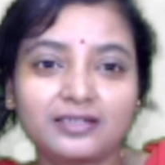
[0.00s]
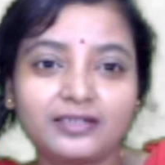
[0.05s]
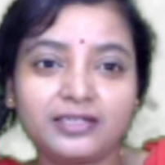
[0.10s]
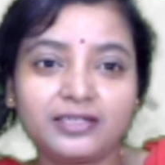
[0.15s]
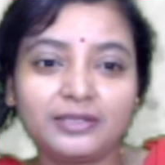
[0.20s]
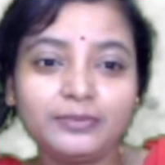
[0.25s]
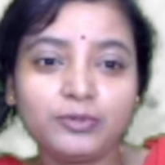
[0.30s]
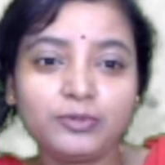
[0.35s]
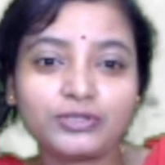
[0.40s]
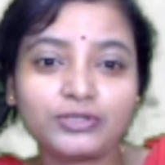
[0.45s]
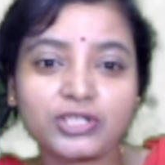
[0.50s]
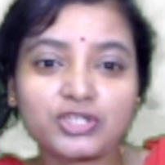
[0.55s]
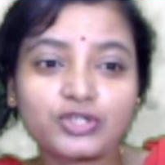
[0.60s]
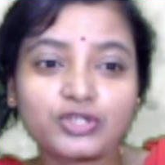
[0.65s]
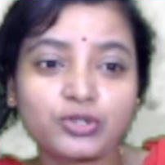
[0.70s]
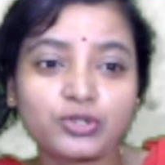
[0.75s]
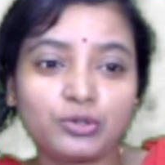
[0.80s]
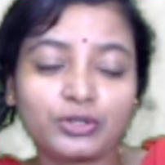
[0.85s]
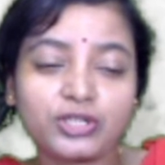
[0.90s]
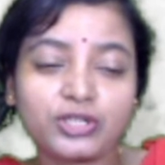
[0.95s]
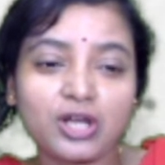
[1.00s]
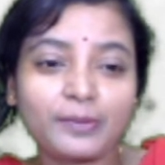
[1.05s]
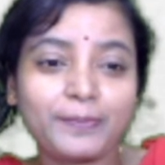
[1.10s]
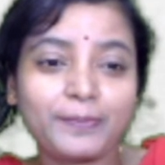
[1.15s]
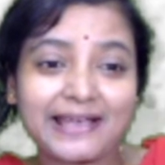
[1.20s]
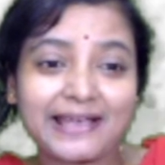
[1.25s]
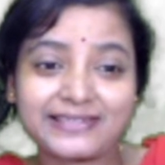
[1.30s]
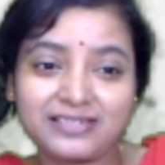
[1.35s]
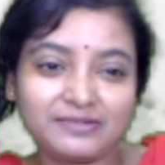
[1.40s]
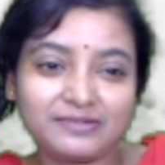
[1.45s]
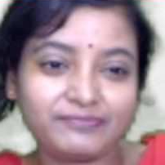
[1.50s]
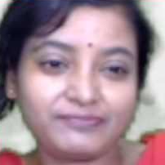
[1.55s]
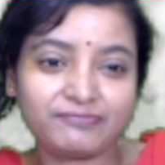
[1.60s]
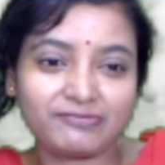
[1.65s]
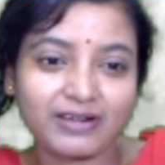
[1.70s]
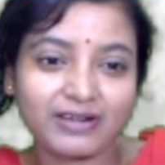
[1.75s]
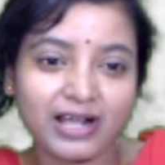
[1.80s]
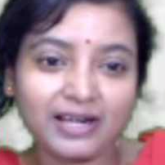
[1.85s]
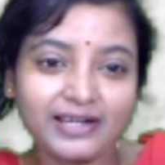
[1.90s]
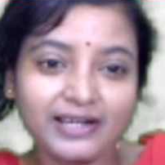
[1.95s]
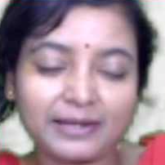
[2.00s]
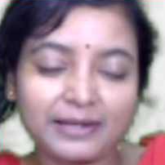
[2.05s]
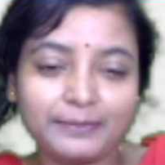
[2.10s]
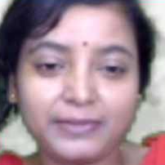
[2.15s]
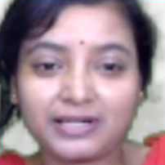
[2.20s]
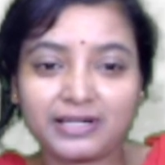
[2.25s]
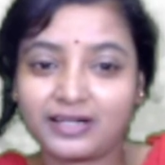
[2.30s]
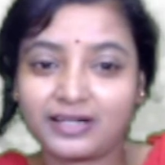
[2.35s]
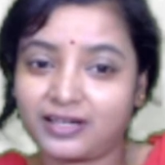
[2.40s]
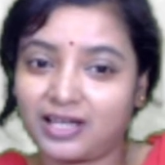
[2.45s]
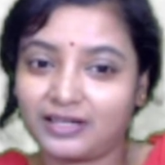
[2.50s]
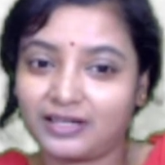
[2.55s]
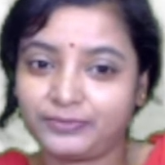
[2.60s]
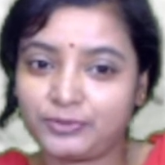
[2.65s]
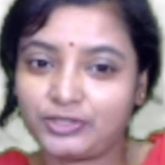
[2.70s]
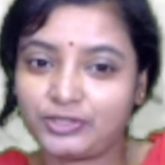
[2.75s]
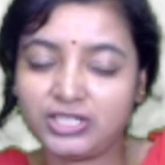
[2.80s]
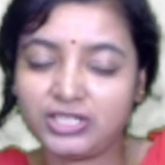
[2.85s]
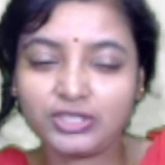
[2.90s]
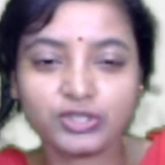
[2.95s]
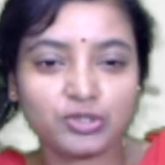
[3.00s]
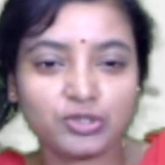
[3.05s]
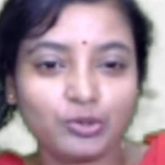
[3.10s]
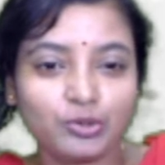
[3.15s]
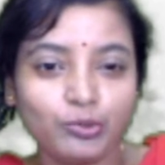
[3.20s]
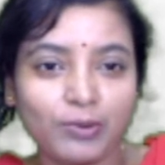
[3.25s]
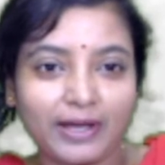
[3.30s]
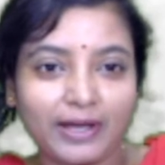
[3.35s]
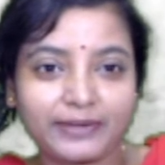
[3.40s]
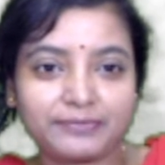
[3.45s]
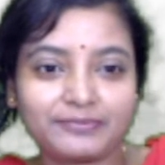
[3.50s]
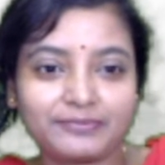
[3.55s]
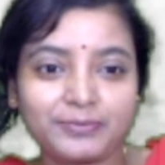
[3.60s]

him with a story of massive flood and made love with his wife.